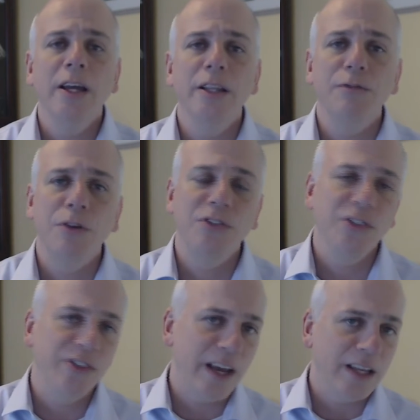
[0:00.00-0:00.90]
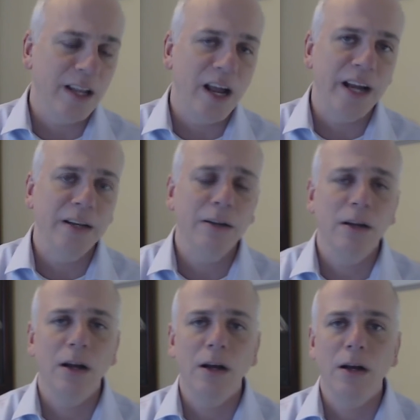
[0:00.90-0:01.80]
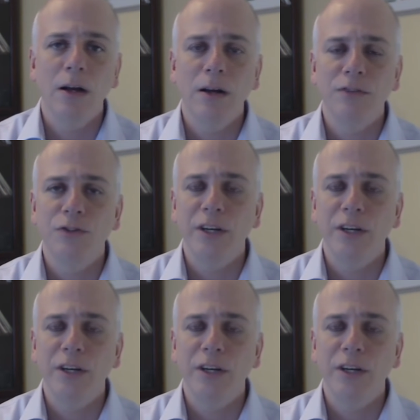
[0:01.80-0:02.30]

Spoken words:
in the first and second line of